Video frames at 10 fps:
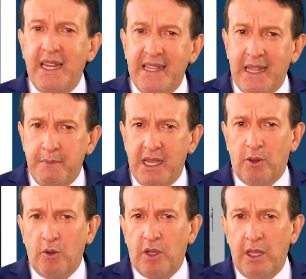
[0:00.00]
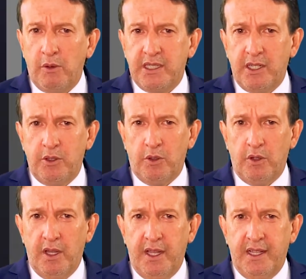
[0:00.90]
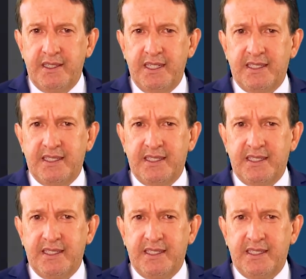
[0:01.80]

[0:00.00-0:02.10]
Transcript: that alignment pattern that I should do,